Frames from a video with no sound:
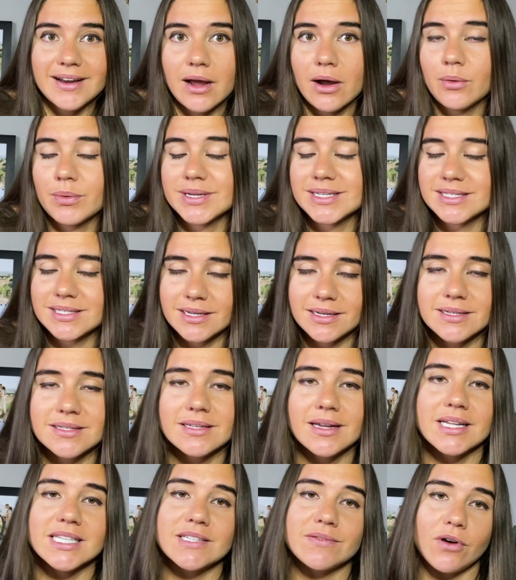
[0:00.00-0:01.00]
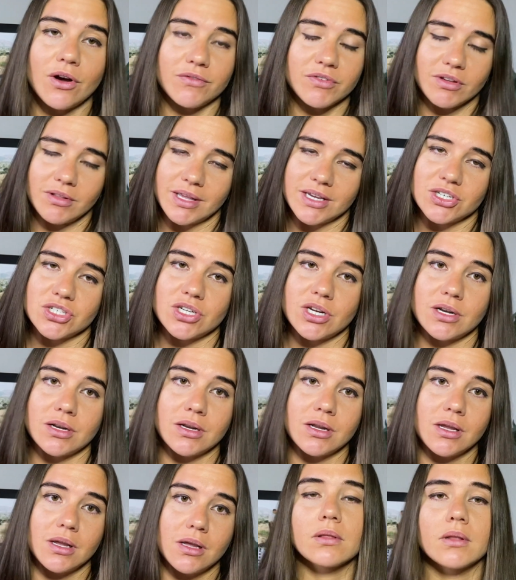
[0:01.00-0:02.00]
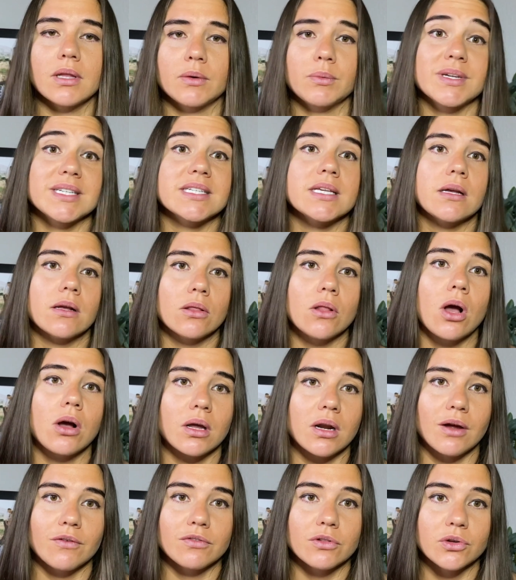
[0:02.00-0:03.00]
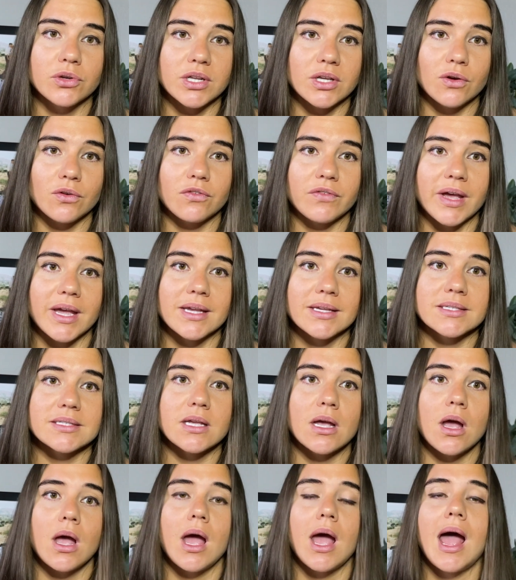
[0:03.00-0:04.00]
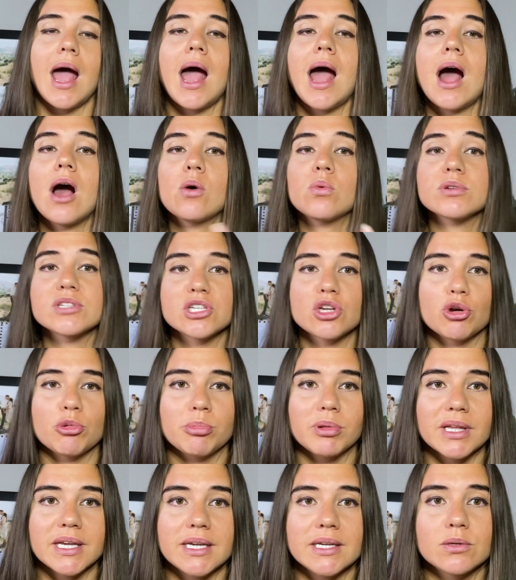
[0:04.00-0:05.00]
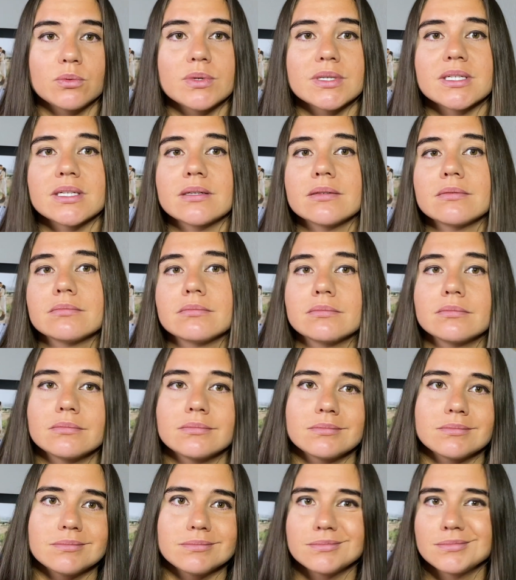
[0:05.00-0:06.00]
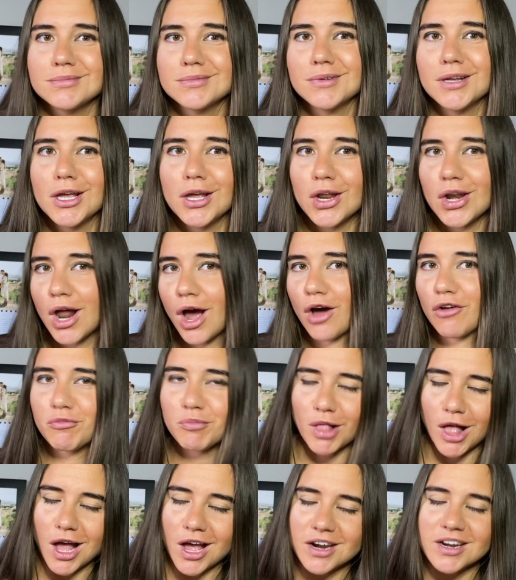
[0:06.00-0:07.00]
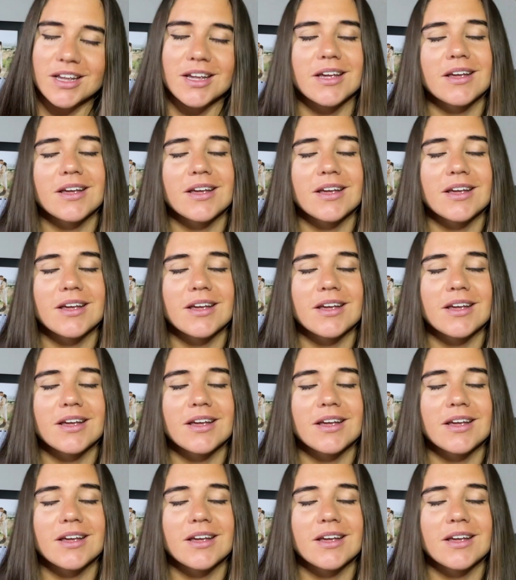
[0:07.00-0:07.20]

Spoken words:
are we seeing signs of ovulation? Like, we're seeing a long enough luteal phase? How was your bleed? Was it enough blood?